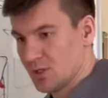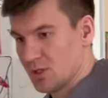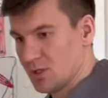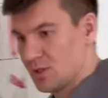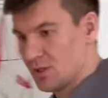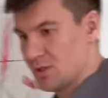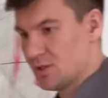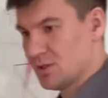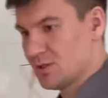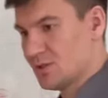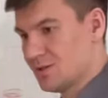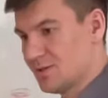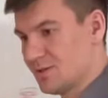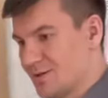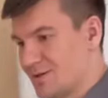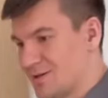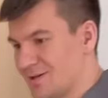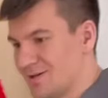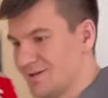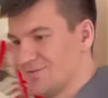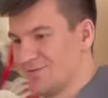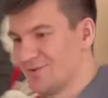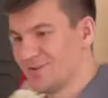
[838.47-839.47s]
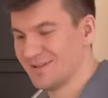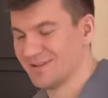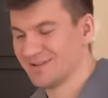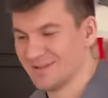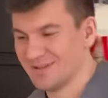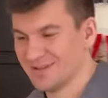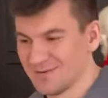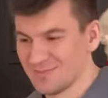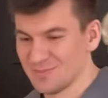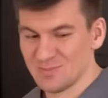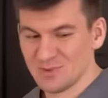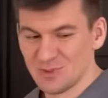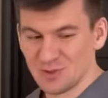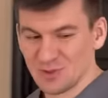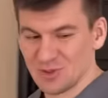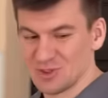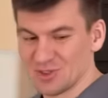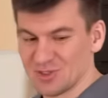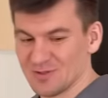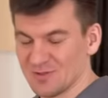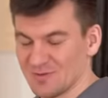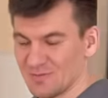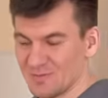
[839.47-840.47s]
And you take the ball,
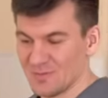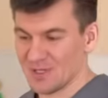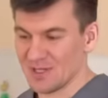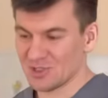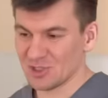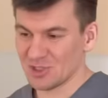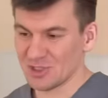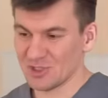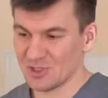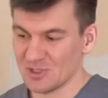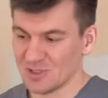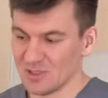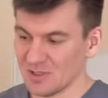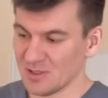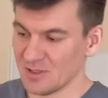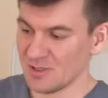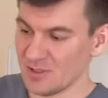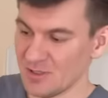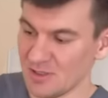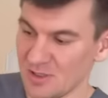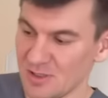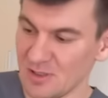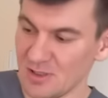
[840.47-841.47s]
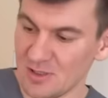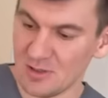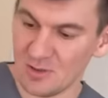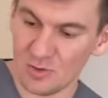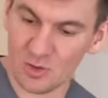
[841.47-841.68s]
and you stand